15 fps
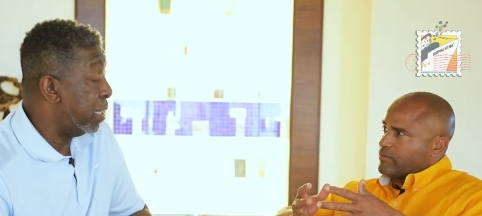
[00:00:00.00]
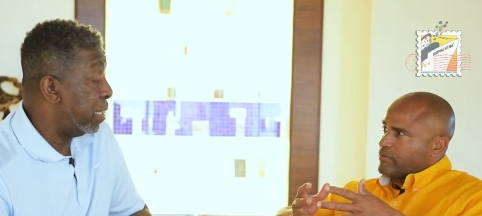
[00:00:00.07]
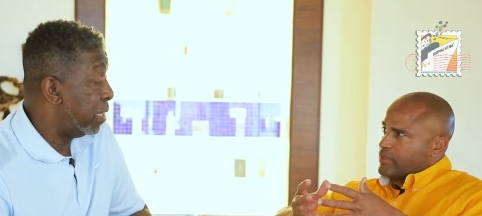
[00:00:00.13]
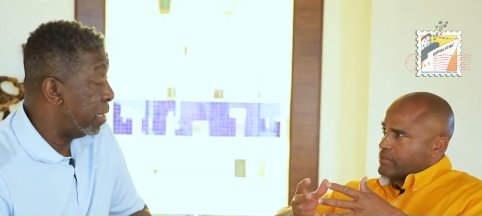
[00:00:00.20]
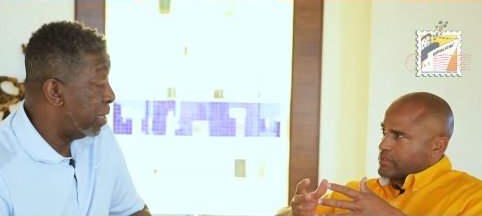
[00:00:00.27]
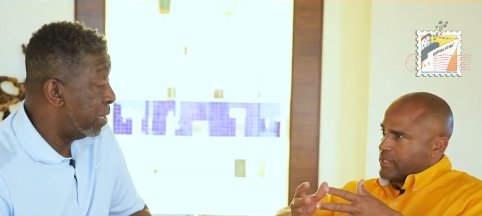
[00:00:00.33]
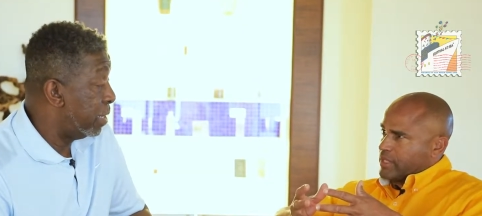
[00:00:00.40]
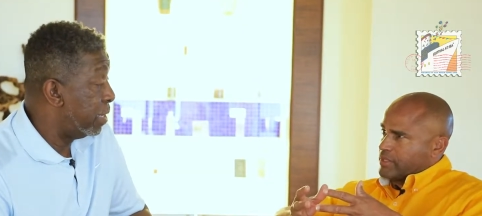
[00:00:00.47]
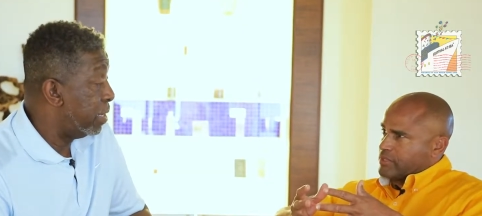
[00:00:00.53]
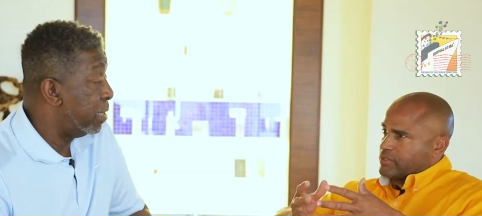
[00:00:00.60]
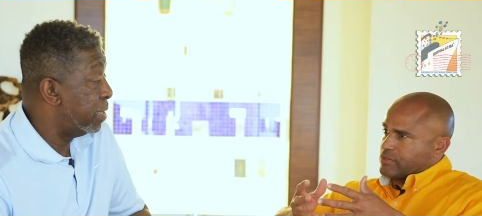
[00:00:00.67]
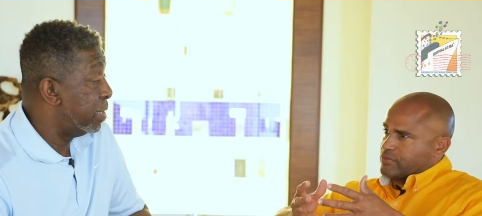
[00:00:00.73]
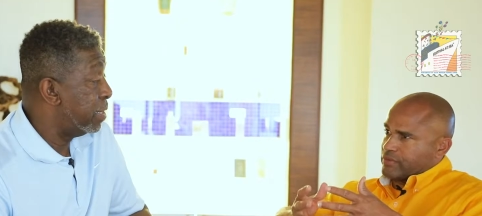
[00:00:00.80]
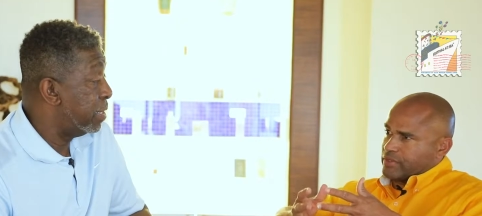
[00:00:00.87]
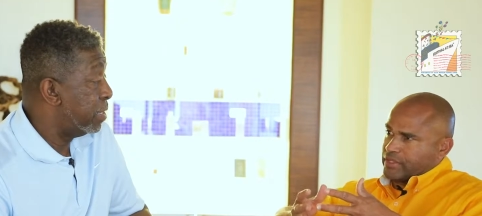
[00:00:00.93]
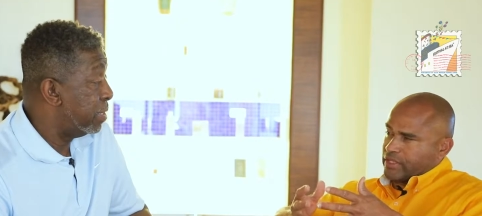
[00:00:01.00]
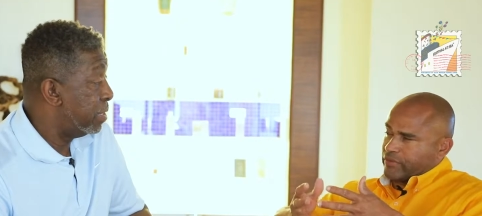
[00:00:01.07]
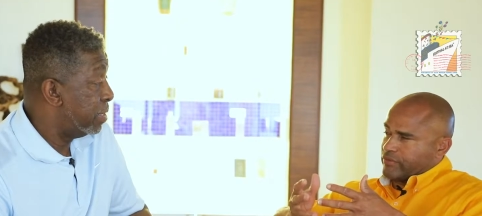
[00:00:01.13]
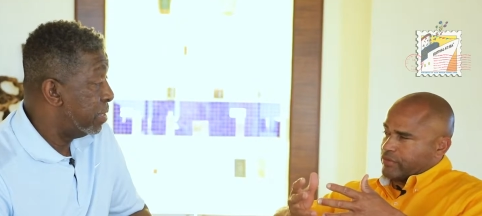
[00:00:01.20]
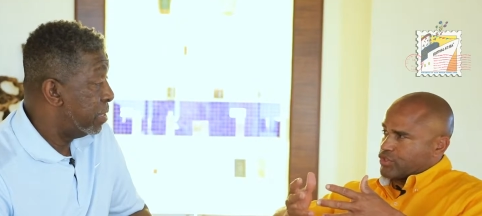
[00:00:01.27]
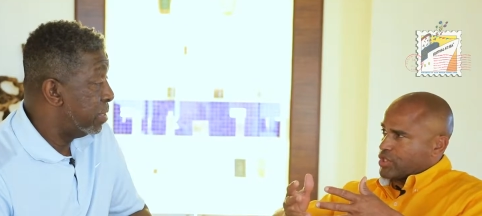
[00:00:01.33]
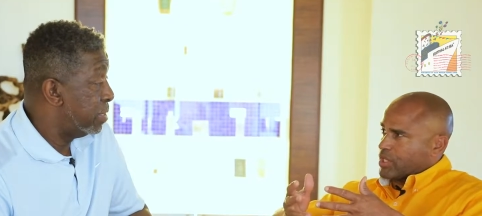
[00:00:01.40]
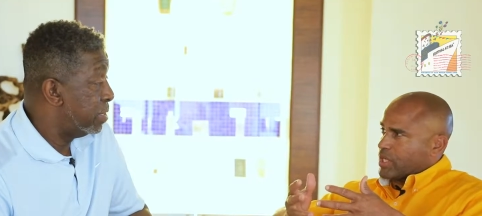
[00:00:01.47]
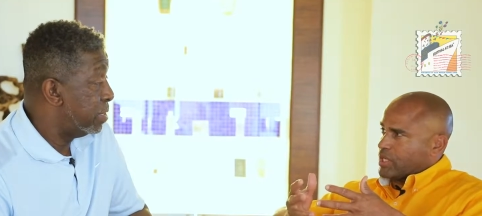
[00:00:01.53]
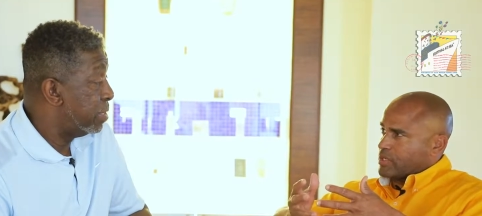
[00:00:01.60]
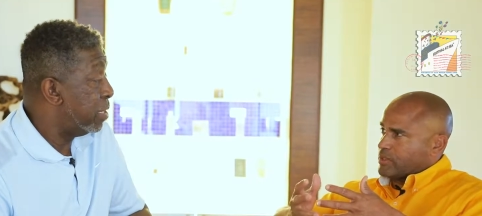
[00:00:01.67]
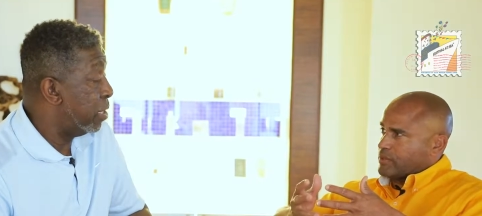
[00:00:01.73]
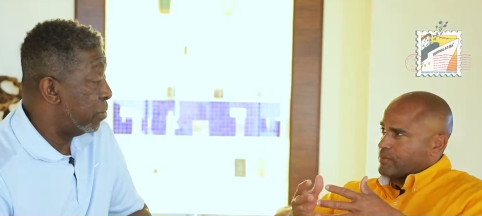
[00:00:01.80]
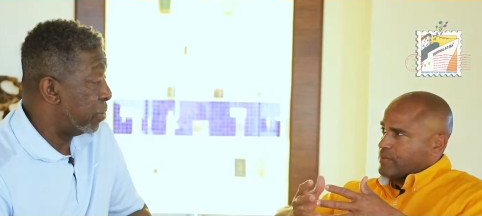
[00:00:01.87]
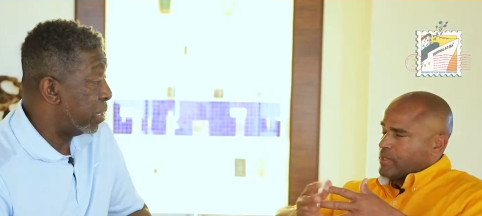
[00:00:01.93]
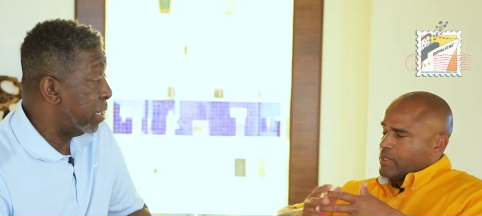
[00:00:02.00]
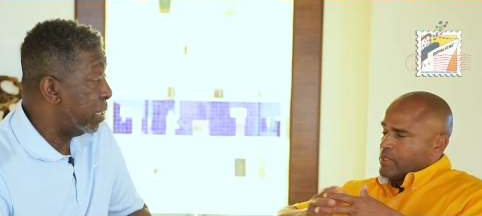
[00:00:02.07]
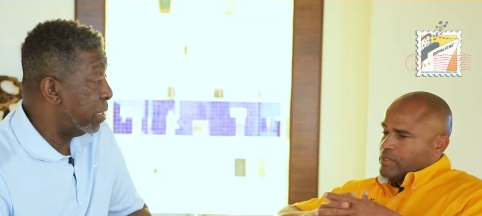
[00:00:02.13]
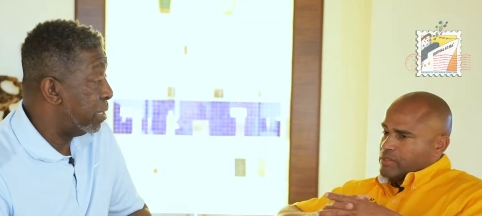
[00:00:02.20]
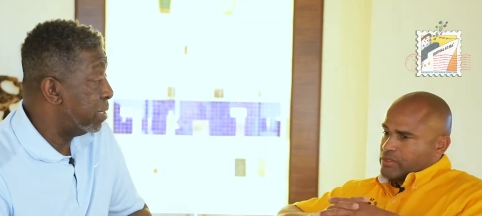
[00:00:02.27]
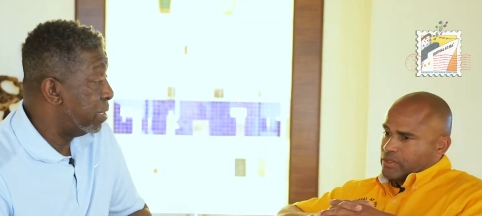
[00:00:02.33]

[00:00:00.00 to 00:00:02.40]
Speaker 1: of Los Angeles, Philadelphia, Chicago. Okay.